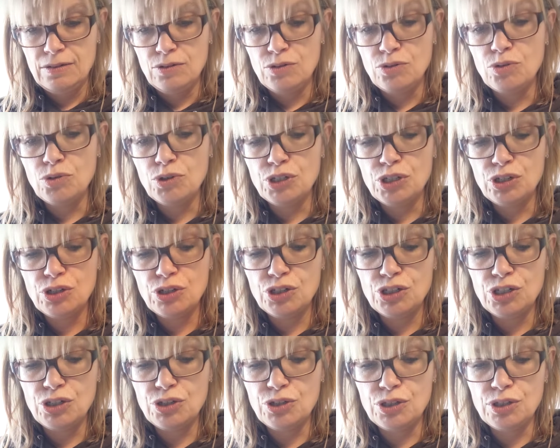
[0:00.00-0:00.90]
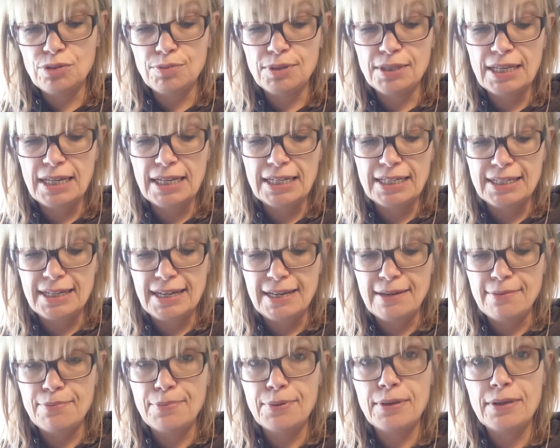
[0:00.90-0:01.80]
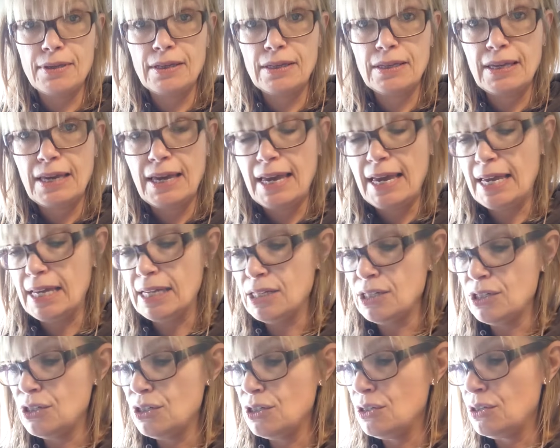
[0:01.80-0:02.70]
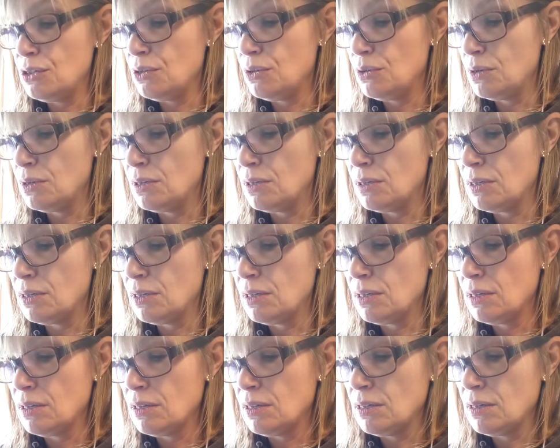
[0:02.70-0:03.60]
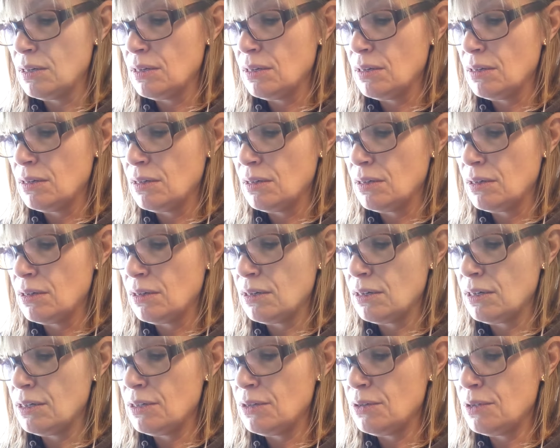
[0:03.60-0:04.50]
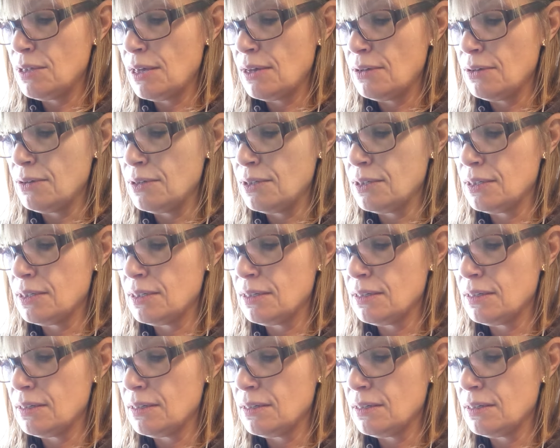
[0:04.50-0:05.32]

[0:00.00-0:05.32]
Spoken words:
Or you could use some sellotape and you glue those